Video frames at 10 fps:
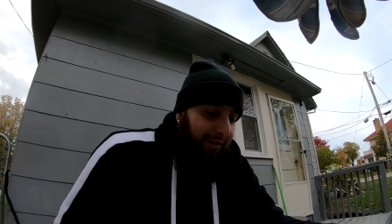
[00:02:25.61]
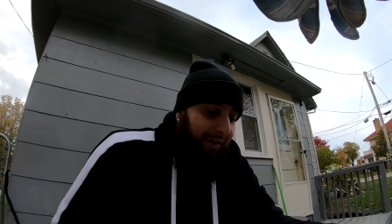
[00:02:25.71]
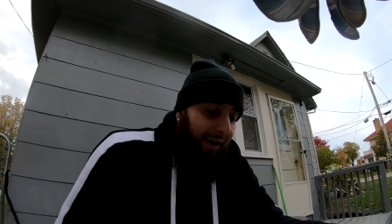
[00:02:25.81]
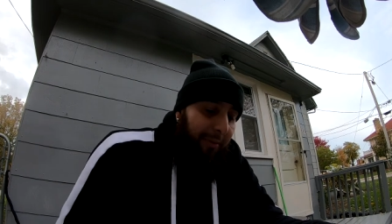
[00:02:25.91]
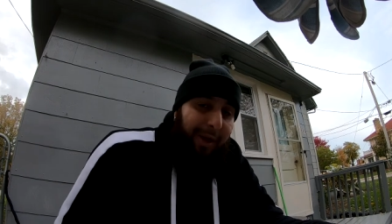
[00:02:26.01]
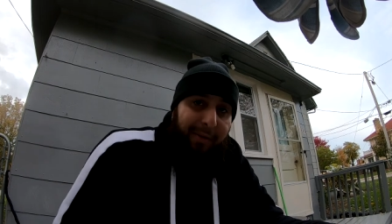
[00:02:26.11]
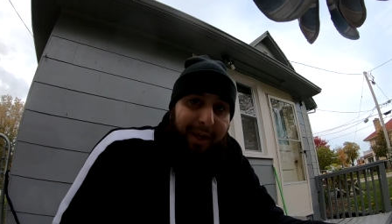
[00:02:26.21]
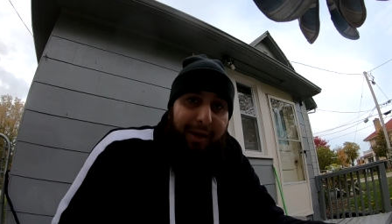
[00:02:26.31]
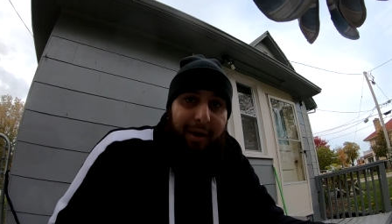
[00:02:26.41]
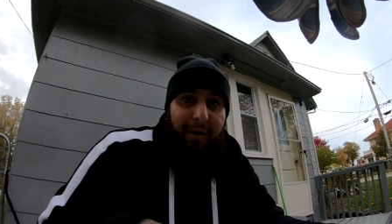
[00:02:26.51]
So
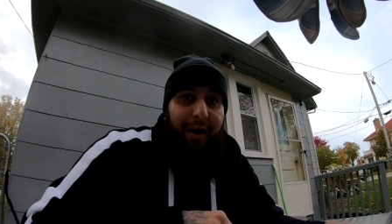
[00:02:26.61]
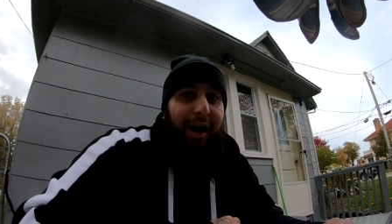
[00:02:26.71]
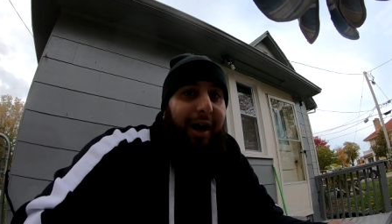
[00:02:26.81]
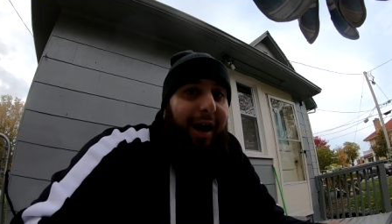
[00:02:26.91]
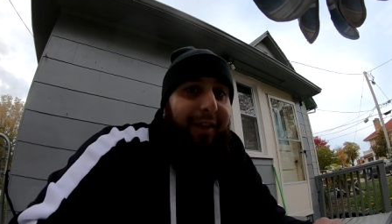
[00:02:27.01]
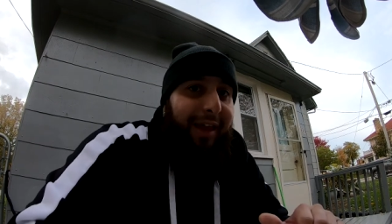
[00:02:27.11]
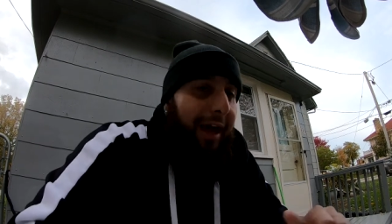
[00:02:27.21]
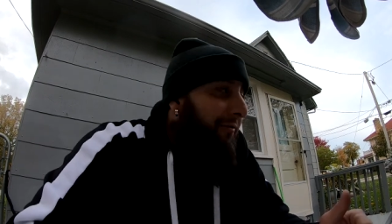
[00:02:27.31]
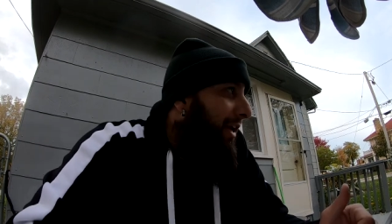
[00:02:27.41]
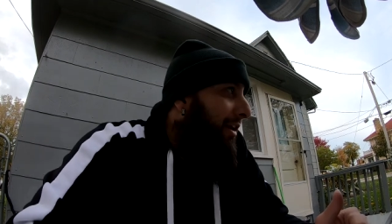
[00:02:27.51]
maybe on
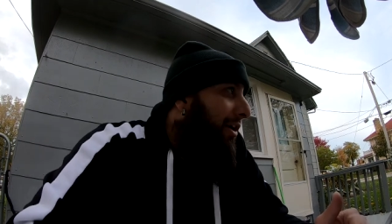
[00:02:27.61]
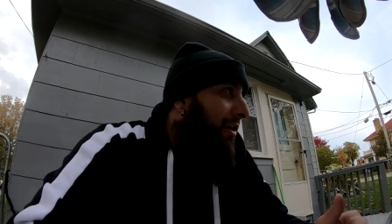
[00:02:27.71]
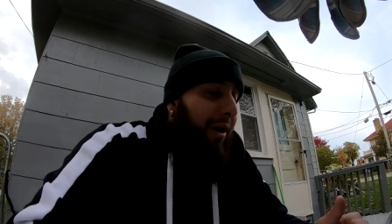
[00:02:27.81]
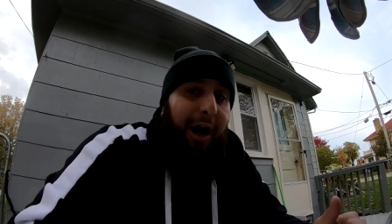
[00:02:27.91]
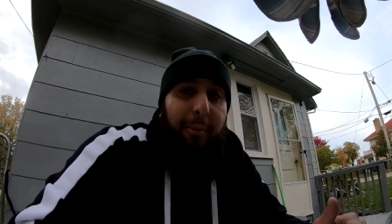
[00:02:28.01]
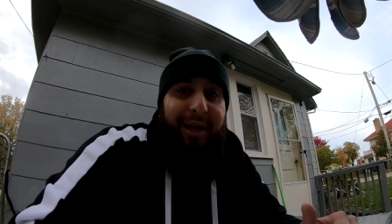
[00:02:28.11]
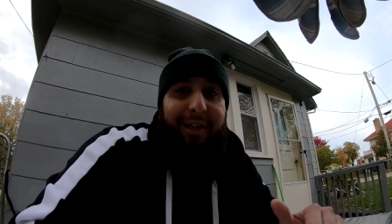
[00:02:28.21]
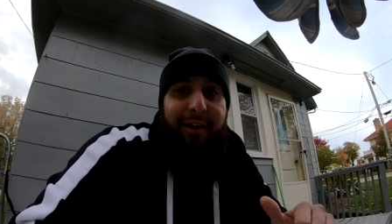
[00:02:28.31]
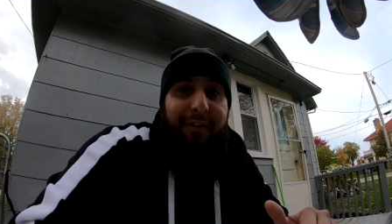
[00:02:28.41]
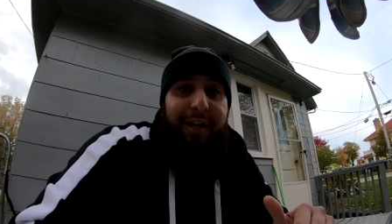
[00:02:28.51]
that video, I'll make
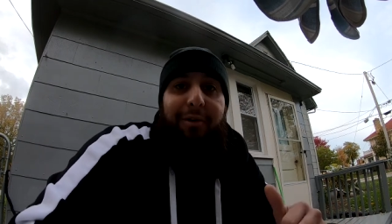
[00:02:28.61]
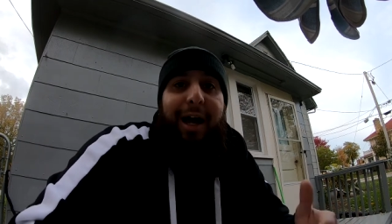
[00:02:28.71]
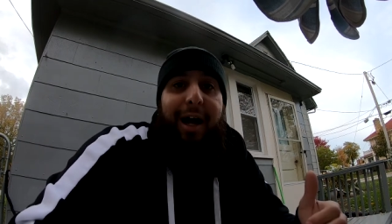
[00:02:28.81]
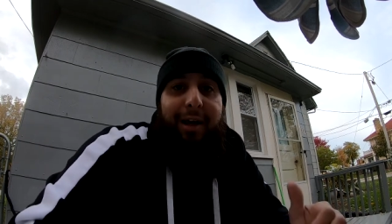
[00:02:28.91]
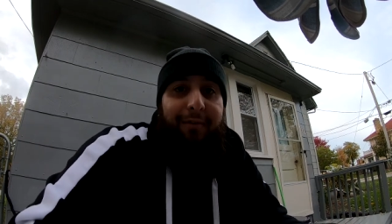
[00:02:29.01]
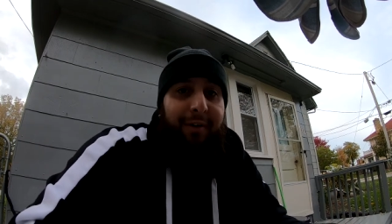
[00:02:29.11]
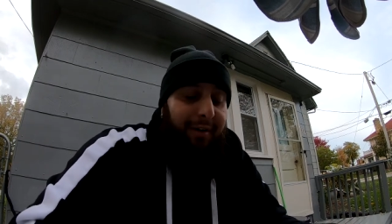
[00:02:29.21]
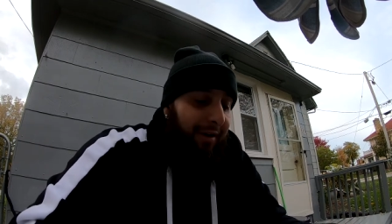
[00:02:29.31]
that video live.